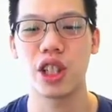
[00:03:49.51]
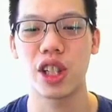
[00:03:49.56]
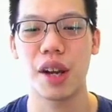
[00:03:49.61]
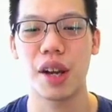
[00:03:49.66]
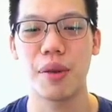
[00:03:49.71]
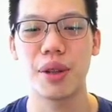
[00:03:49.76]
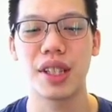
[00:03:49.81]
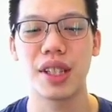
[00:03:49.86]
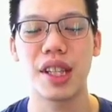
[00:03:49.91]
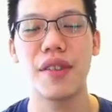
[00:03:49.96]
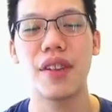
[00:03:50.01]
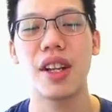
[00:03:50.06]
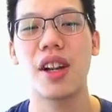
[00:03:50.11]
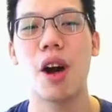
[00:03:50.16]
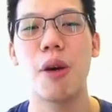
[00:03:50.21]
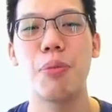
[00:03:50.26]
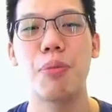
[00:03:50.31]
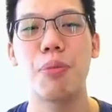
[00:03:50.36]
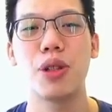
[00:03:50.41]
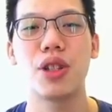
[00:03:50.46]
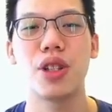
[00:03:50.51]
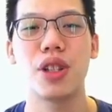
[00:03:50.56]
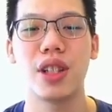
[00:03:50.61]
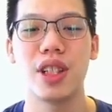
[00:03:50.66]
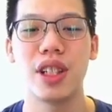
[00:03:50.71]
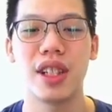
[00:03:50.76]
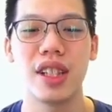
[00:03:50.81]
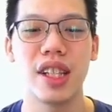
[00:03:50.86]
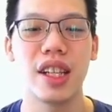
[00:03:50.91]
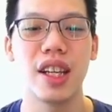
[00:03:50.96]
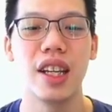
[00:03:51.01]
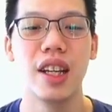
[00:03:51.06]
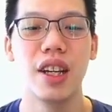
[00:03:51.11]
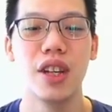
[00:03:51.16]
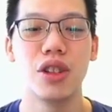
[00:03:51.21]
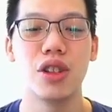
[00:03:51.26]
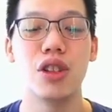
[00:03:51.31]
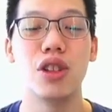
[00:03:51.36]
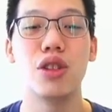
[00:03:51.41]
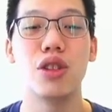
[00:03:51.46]
I was given an opportunity
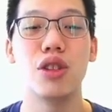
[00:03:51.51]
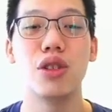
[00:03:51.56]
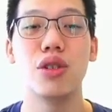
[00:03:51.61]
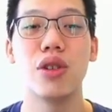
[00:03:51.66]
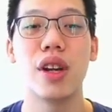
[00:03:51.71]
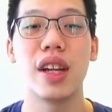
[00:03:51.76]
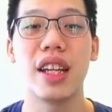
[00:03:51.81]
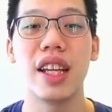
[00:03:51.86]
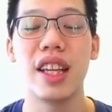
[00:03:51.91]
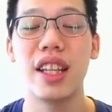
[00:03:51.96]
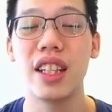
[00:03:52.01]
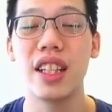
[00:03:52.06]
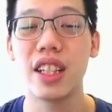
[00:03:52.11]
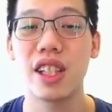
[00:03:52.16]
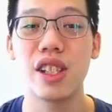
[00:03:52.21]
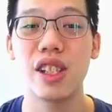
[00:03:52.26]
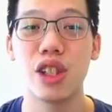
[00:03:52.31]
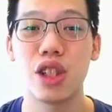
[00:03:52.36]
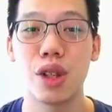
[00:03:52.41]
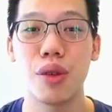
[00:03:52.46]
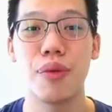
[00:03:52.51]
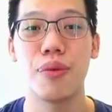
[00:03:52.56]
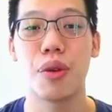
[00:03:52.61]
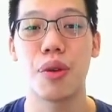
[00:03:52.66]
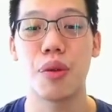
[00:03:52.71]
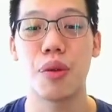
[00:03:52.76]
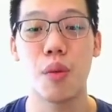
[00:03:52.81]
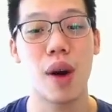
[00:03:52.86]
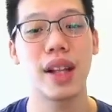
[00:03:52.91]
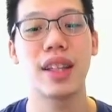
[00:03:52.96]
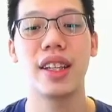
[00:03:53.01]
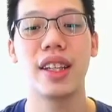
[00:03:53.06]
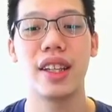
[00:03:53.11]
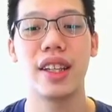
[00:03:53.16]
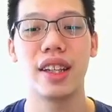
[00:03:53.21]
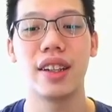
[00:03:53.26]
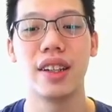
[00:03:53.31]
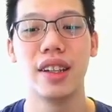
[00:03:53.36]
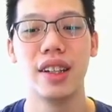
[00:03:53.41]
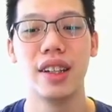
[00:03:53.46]
to do an internship for 1
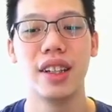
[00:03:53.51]
year.